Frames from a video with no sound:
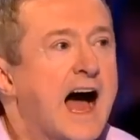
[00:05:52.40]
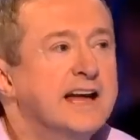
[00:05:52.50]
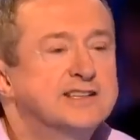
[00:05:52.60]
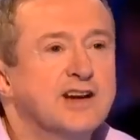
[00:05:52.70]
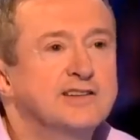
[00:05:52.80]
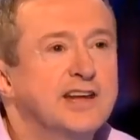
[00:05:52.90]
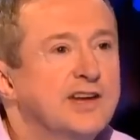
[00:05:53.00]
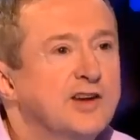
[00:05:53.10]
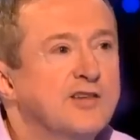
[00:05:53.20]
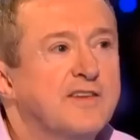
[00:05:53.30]
I don't
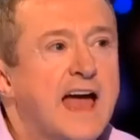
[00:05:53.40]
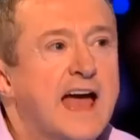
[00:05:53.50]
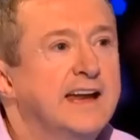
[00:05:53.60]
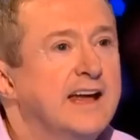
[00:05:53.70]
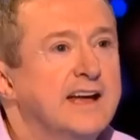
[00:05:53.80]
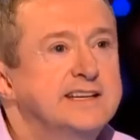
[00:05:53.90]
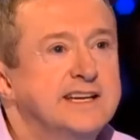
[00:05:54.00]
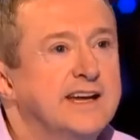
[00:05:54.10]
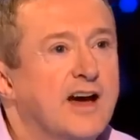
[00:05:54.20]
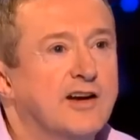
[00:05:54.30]
think you have any
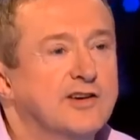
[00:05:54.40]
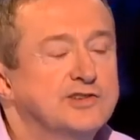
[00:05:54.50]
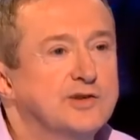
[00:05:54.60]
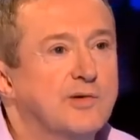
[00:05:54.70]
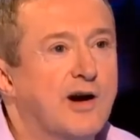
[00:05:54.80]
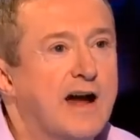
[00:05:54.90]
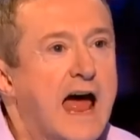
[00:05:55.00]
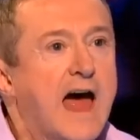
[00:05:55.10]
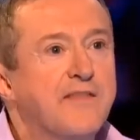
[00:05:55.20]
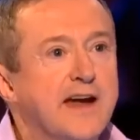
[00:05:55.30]
idea how good you are,
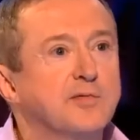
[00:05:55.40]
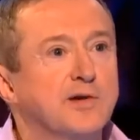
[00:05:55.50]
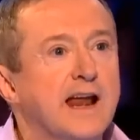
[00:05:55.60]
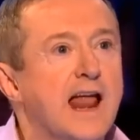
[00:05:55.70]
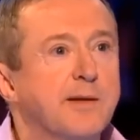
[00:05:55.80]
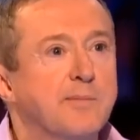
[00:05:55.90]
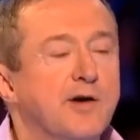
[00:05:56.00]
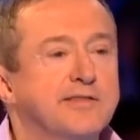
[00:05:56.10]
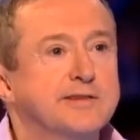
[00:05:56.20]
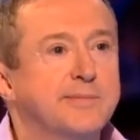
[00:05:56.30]
and that's what I like
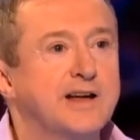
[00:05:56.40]
most